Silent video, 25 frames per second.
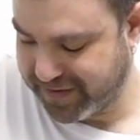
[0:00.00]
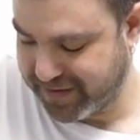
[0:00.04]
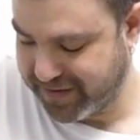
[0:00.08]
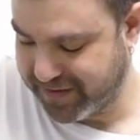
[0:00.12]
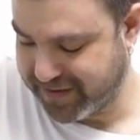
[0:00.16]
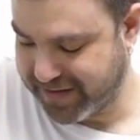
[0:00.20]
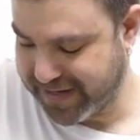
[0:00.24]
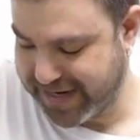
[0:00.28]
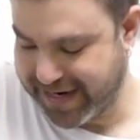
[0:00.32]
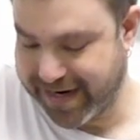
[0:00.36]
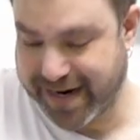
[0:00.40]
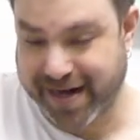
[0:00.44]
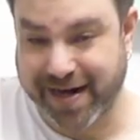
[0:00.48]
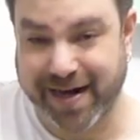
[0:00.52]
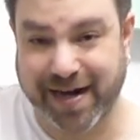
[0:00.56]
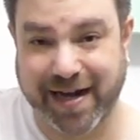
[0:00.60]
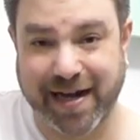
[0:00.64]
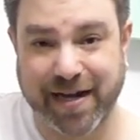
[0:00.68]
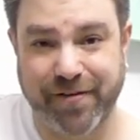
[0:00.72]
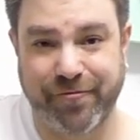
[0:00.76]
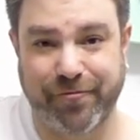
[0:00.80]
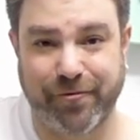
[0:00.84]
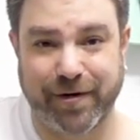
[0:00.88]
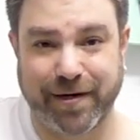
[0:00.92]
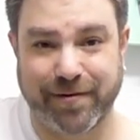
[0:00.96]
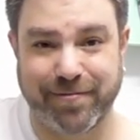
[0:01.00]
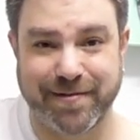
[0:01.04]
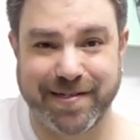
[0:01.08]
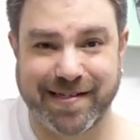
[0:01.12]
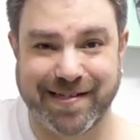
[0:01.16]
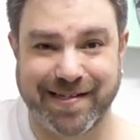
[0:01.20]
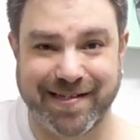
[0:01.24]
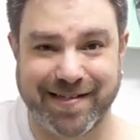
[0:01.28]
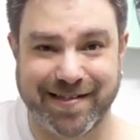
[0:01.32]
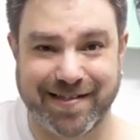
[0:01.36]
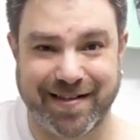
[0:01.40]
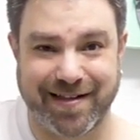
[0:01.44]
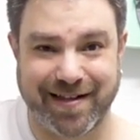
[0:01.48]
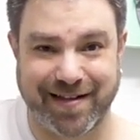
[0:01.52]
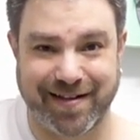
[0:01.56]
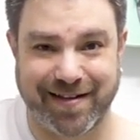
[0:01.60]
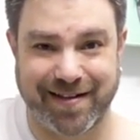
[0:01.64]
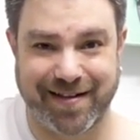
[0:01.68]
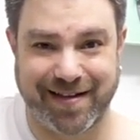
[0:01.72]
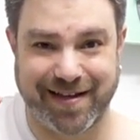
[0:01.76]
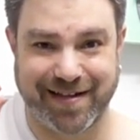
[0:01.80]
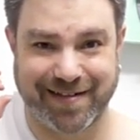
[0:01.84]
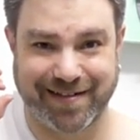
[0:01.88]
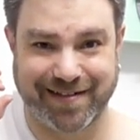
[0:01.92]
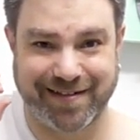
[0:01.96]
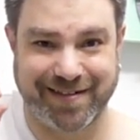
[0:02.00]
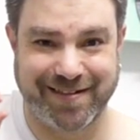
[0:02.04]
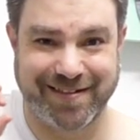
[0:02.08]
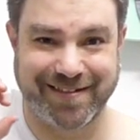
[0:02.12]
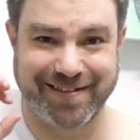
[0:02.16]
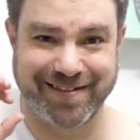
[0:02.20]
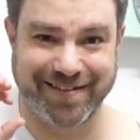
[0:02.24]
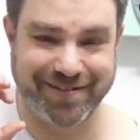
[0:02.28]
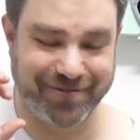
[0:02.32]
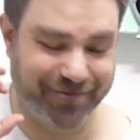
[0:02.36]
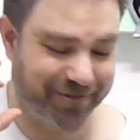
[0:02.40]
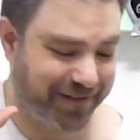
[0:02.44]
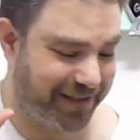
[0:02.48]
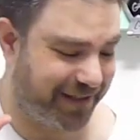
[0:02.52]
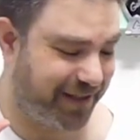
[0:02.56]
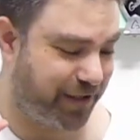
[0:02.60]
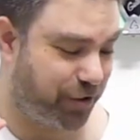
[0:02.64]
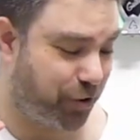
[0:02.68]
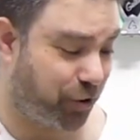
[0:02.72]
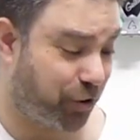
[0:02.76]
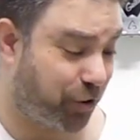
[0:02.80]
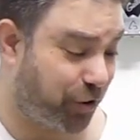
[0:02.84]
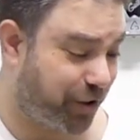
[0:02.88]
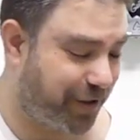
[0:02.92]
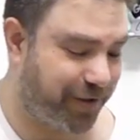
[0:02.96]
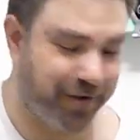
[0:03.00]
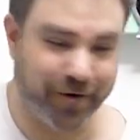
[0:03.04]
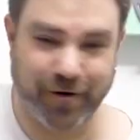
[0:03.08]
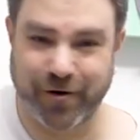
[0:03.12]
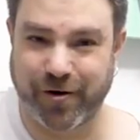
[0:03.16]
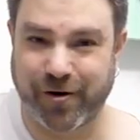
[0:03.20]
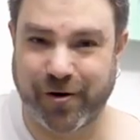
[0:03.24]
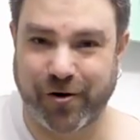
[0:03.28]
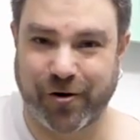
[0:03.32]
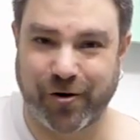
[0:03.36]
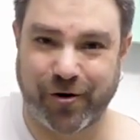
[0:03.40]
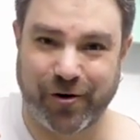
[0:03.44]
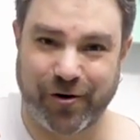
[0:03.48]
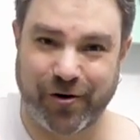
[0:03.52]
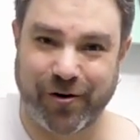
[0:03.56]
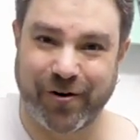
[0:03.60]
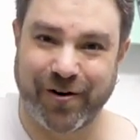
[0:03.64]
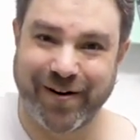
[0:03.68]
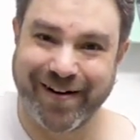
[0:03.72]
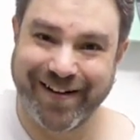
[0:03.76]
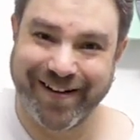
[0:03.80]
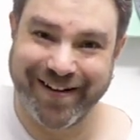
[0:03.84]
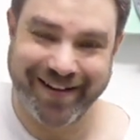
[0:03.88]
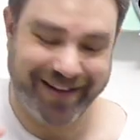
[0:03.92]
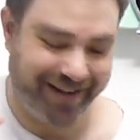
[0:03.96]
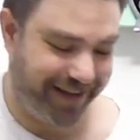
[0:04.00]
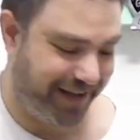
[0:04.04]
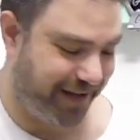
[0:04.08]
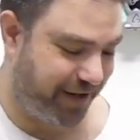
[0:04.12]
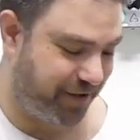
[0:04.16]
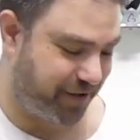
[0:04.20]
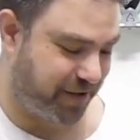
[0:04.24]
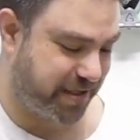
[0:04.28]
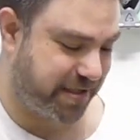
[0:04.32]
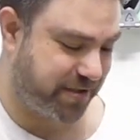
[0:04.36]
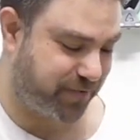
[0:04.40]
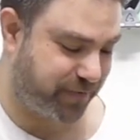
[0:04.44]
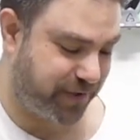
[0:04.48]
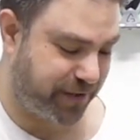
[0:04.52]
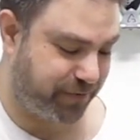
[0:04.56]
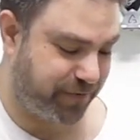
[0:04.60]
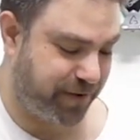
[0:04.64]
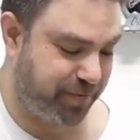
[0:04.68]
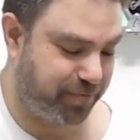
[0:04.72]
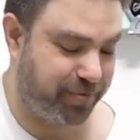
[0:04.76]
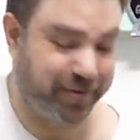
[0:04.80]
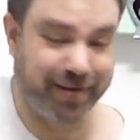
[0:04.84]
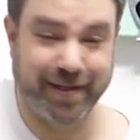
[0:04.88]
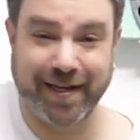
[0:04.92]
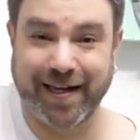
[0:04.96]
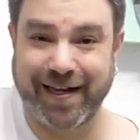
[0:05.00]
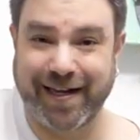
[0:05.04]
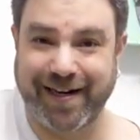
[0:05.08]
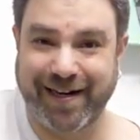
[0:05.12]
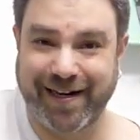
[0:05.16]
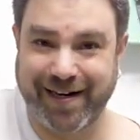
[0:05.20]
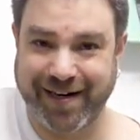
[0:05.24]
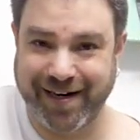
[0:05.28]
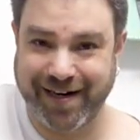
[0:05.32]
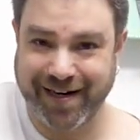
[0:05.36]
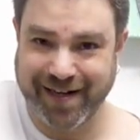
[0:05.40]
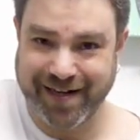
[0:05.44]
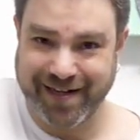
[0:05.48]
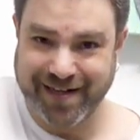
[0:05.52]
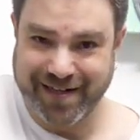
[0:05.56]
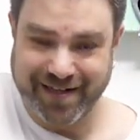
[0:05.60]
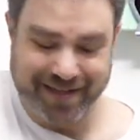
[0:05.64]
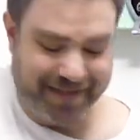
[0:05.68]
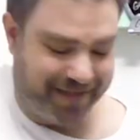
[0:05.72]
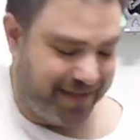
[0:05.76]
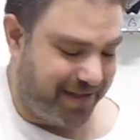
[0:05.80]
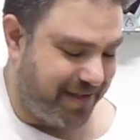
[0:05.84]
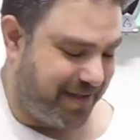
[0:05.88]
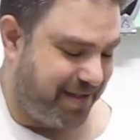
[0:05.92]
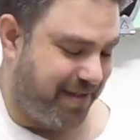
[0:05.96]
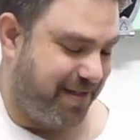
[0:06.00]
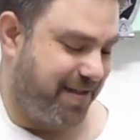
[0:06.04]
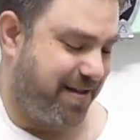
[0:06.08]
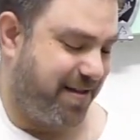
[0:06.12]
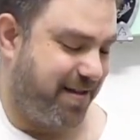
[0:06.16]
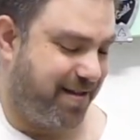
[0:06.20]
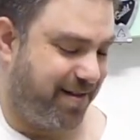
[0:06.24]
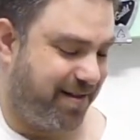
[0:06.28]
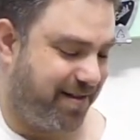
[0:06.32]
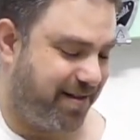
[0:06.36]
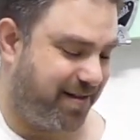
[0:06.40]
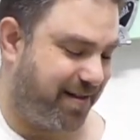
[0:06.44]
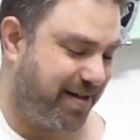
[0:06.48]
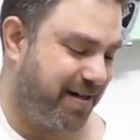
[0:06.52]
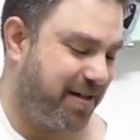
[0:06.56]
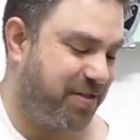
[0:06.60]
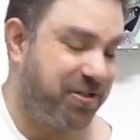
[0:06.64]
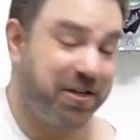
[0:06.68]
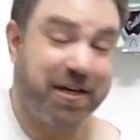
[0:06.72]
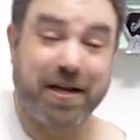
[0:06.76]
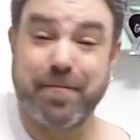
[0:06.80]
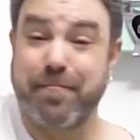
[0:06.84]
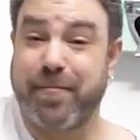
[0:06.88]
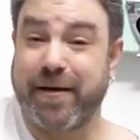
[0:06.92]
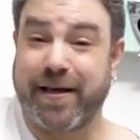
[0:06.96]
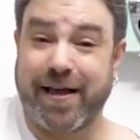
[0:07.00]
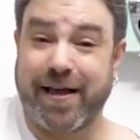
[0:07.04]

that high frequencies that, that can really hurt our ears when we play the chicken